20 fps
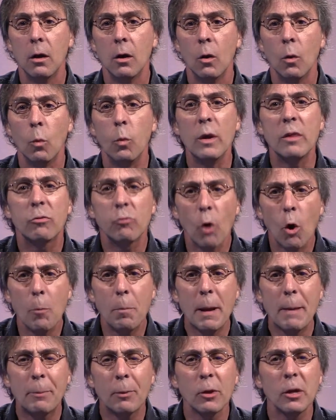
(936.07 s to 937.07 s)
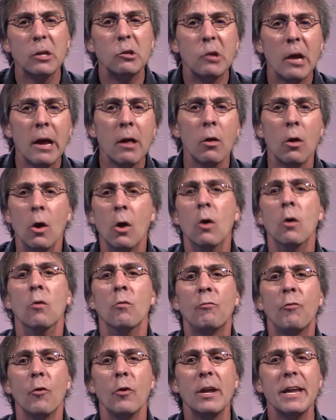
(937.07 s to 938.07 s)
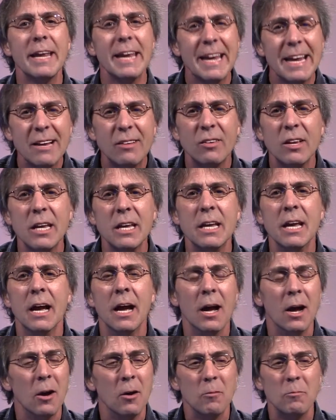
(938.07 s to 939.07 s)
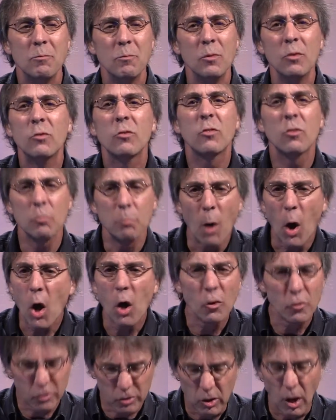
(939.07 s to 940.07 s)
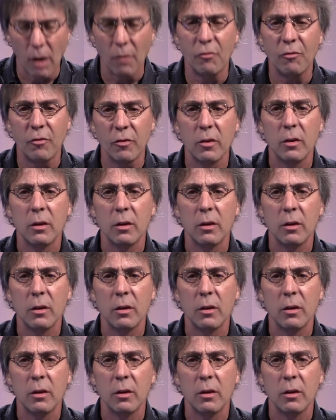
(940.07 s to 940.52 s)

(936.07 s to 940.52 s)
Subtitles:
We throw people in jail for easy small stuff.